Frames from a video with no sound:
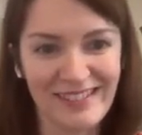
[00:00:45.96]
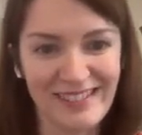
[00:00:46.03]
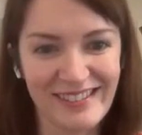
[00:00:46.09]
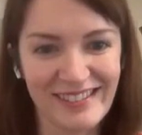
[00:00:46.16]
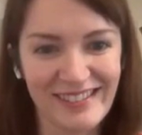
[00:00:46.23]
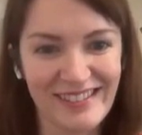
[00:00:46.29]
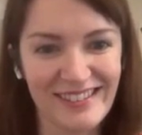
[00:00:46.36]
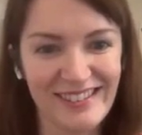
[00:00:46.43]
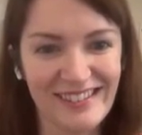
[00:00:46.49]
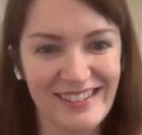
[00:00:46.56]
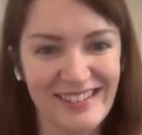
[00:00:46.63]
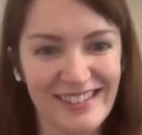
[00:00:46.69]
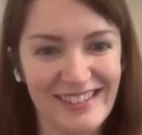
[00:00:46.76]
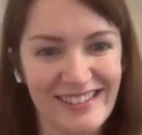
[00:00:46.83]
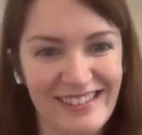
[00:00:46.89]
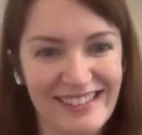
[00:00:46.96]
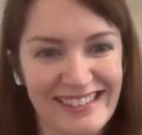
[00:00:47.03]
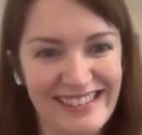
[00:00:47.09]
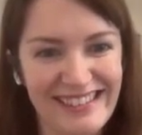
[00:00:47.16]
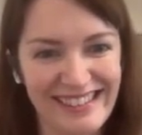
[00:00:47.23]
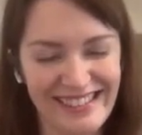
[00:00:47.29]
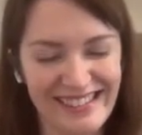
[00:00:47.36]

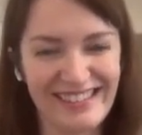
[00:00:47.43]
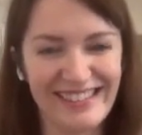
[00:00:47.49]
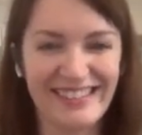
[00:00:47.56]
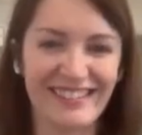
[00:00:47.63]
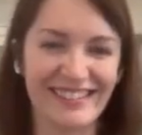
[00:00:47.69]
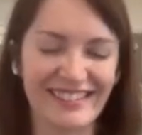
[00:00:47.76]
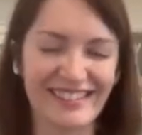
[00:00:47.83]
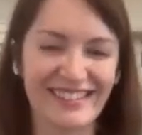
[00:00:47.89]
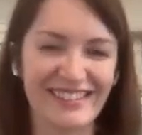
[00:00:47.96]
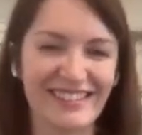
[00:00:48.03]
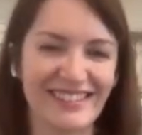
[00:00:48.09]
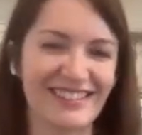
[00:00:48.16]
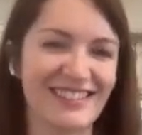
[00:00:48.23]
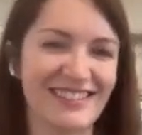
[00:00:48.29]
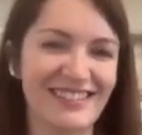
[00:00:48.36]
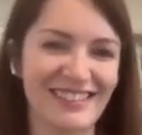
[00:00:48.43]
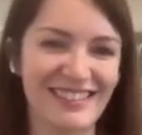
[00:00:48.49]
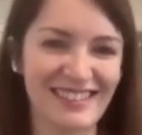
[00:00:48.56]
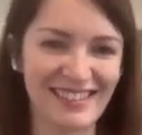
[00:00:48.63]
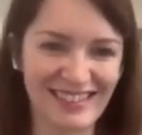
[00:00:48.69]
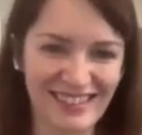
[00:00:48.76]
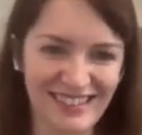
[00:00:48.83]

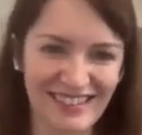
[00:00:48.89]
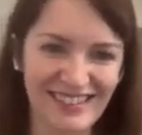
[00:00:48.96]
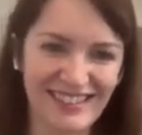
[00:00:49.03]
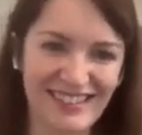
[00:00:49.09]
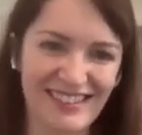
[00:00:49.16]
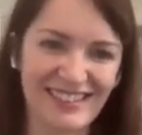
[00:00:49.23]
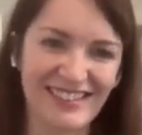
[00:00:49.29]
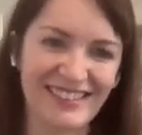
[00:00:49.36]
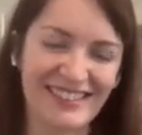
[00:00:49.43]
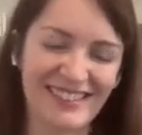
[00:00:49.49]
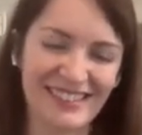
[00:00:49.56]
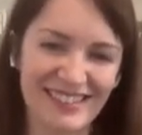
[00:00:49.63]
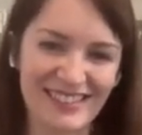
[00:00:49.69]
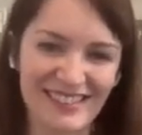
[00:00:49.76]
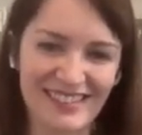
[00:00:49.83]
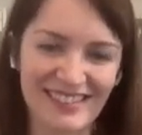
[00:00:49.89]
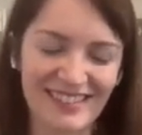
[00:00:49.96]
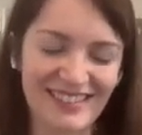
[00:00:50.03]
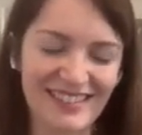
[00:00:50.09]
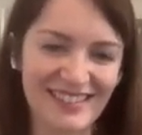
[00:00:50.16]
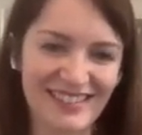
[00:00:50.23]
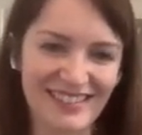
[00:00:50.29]

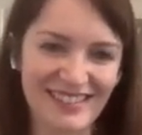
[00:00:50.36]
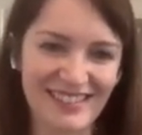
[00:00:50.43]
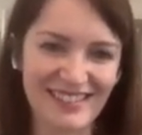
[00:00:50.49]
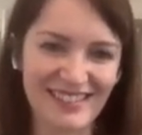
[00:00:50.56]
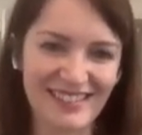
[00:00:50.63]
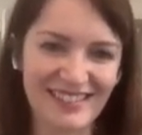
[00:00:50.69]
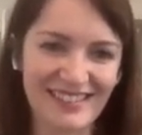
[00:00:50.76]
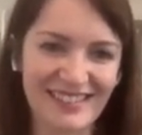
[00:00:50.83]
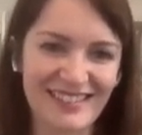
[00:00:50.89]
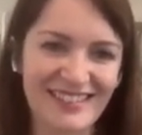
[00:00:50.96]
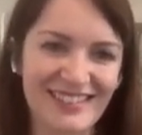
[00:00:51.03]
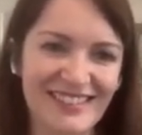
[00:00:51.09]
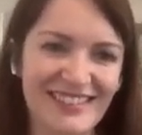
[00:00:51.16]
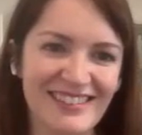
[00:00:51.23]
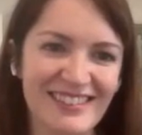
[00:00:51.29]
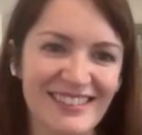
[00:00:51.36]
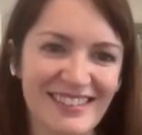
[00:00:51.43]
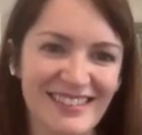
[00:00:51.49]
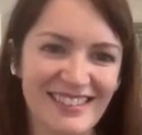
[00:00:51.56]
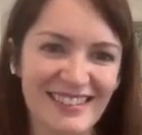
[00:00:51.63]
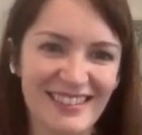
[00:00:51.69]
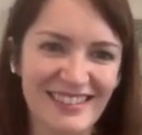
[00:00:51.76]

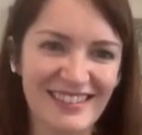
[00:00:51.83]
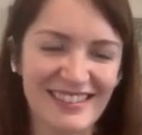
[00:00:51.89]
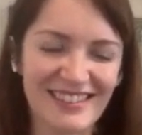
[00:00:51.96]
[no speech]